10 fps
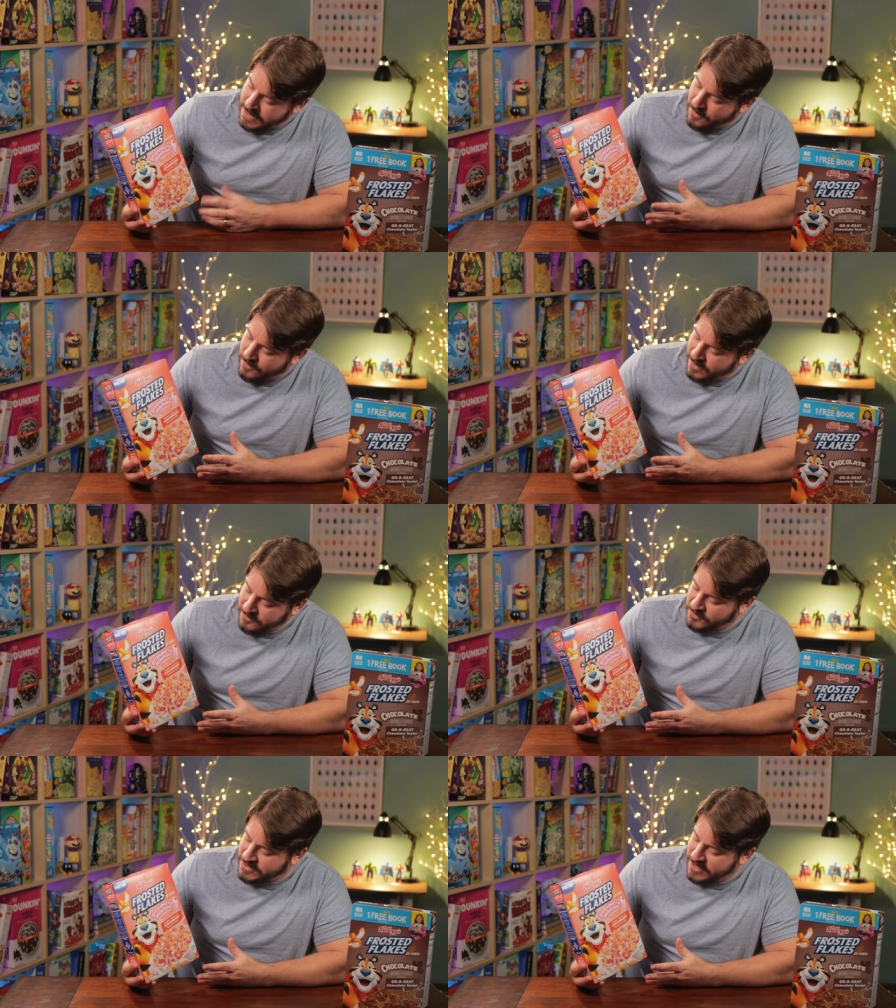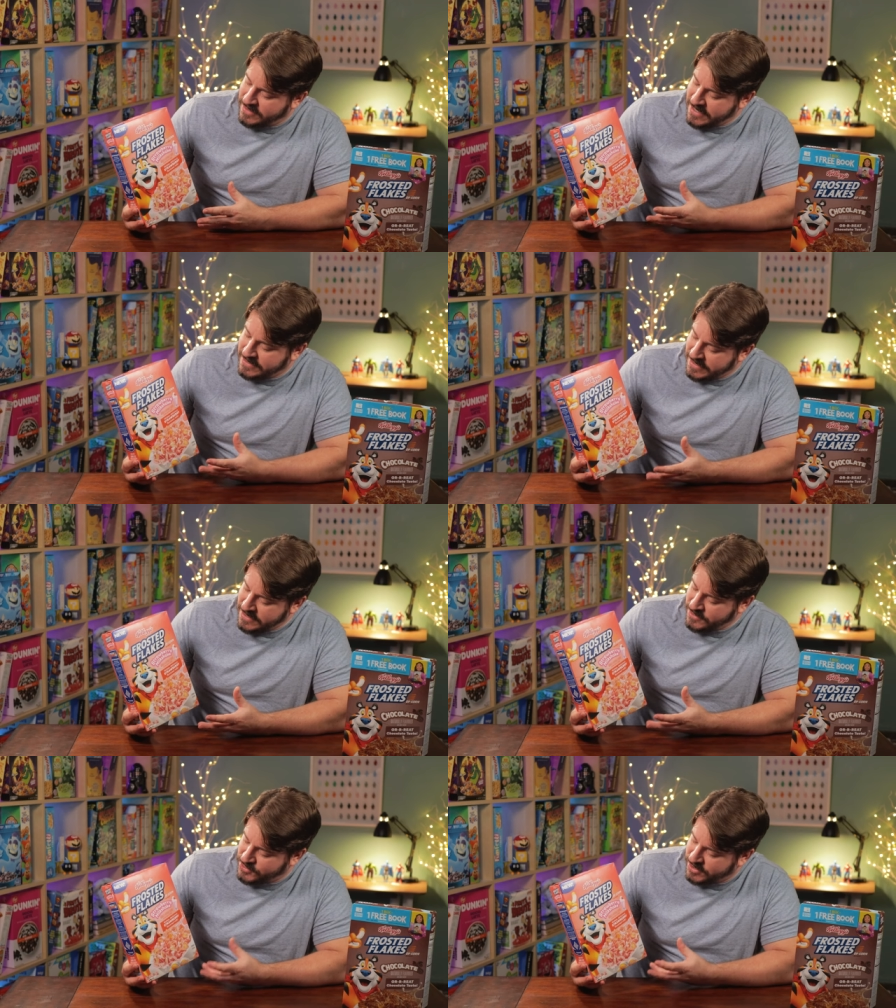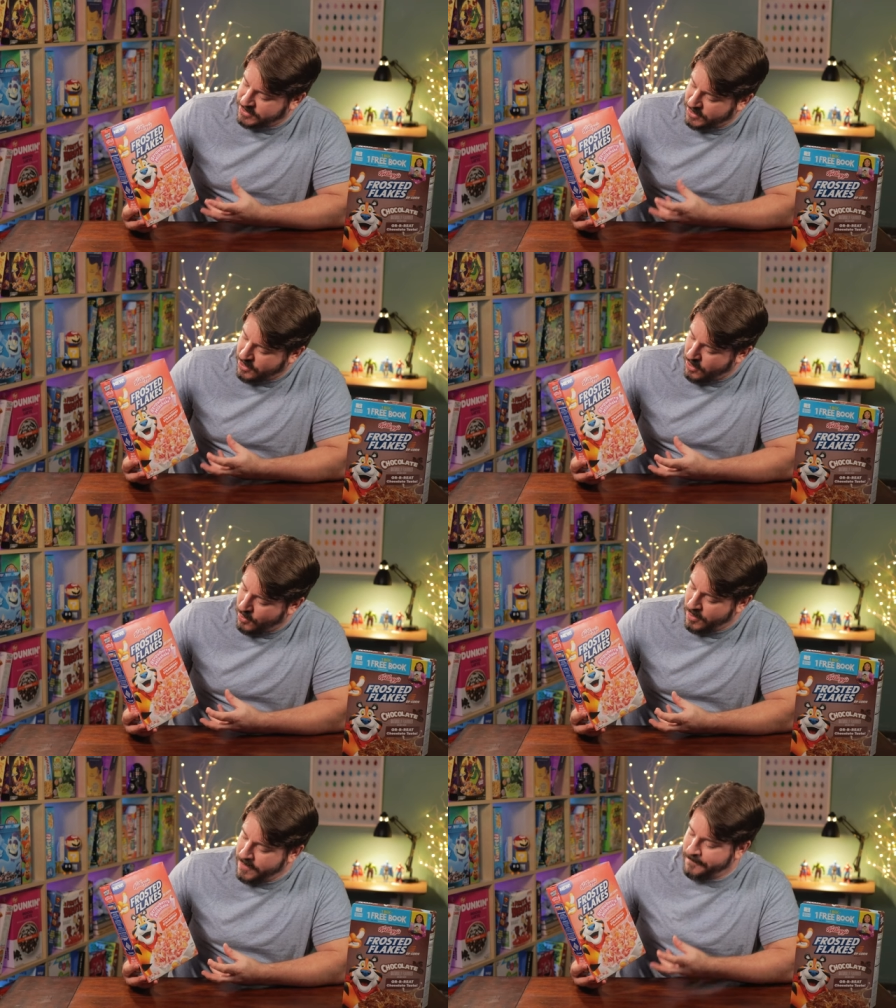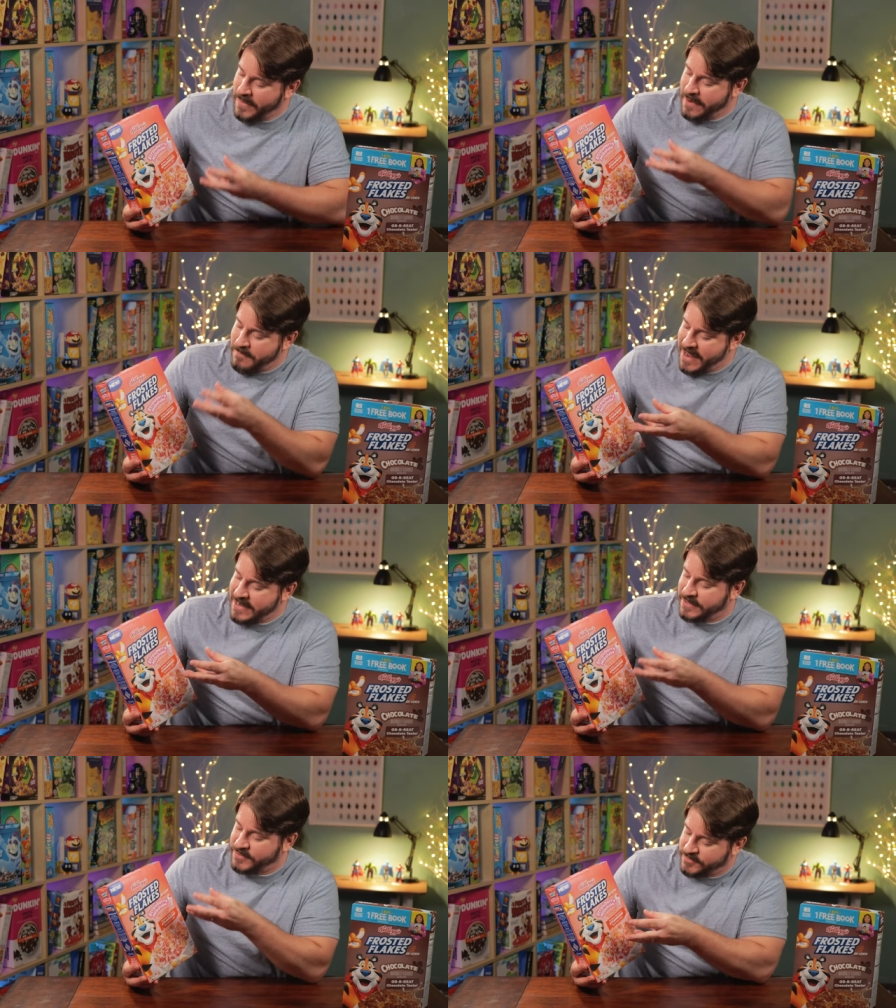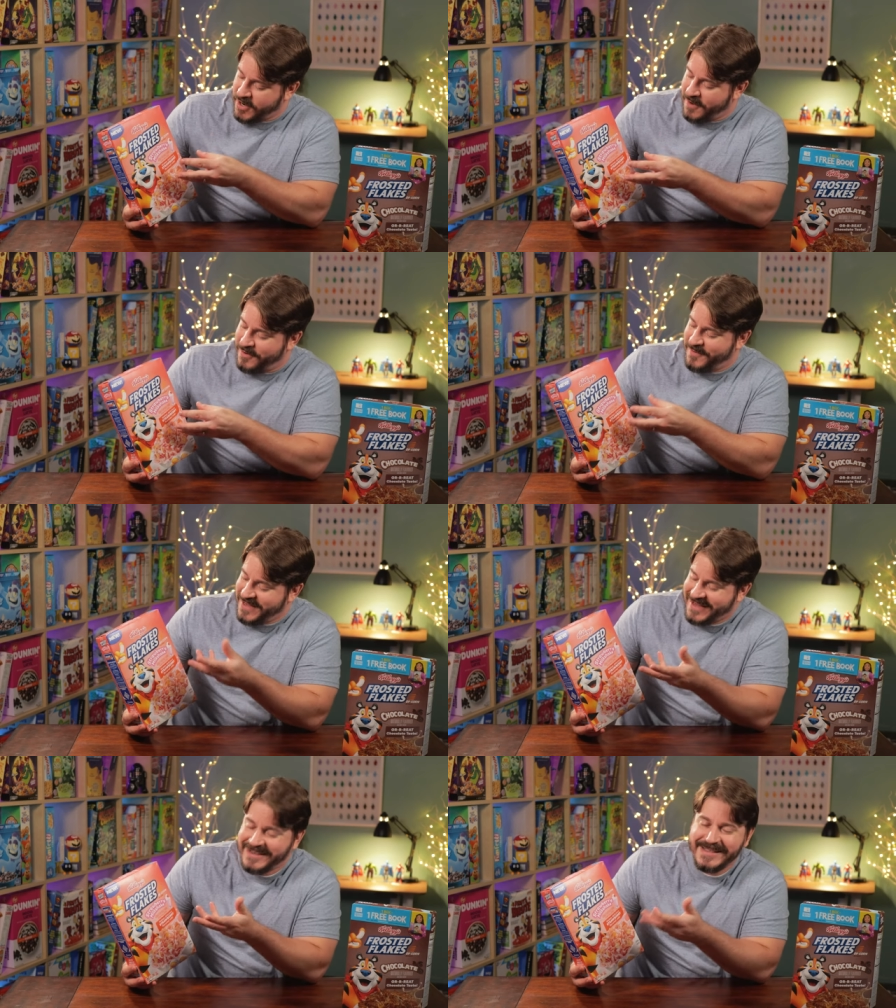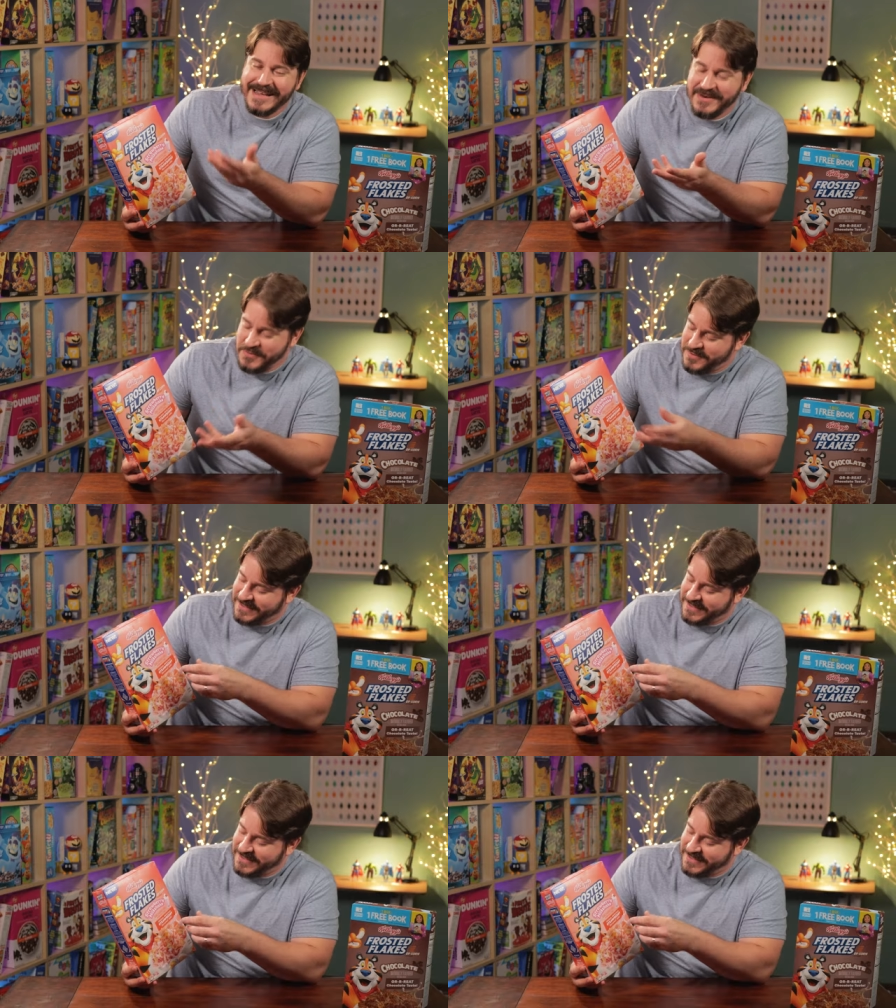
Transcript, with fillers: Now, interesting, they didn't just go and make it strawberry because they do